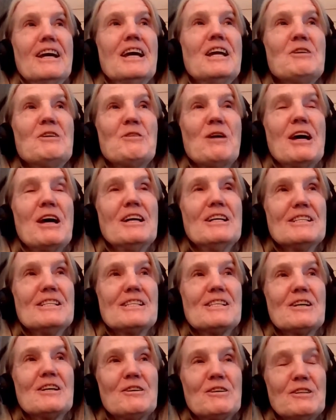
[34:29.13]
Anyway,
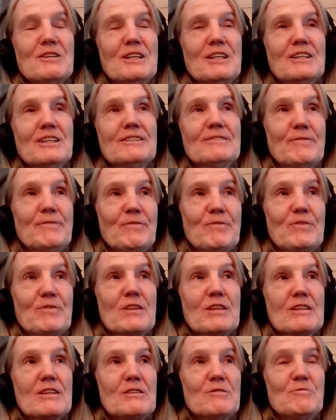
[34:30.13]
so
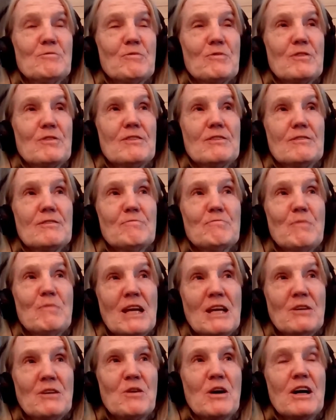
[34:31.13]

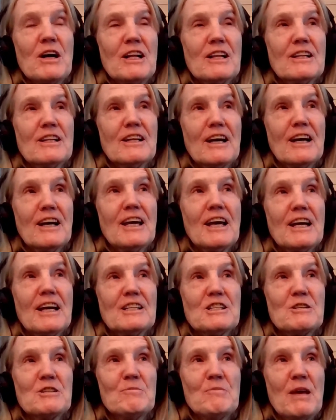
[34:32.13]
meanwhile, I
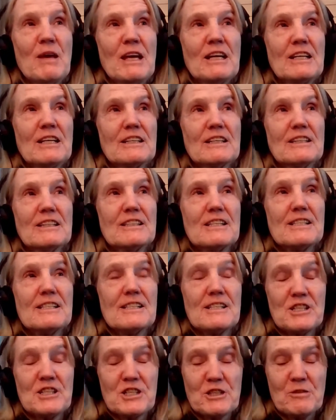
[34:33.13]
had to make a
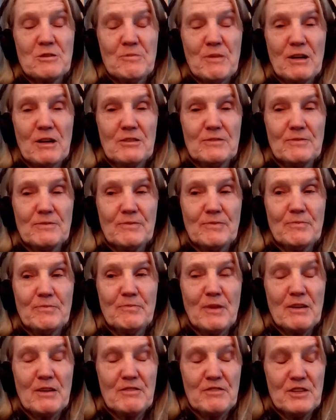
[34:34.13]
decision about
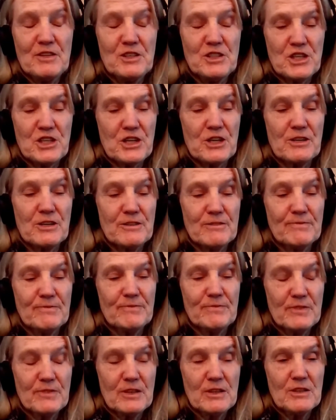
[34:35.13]
my future.
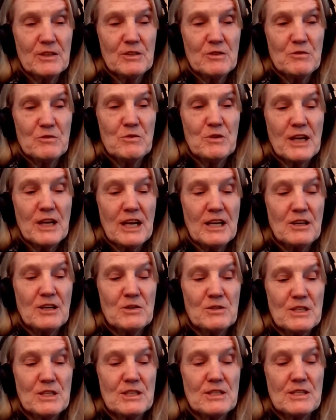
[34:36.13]
Would I
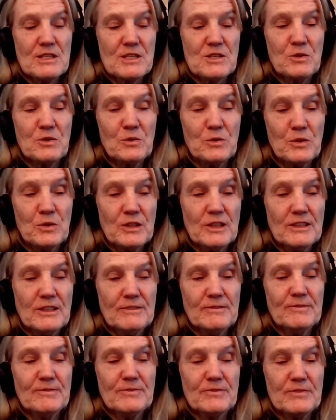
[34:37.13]
go to
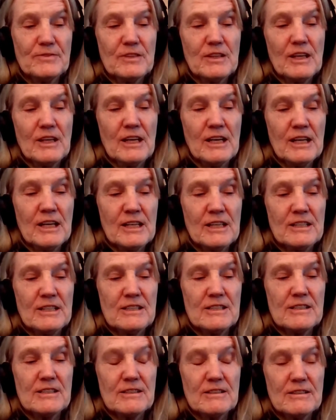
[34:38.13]
school
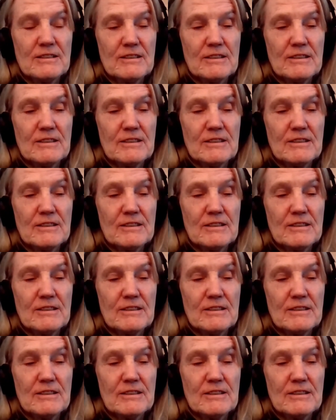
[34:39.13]
and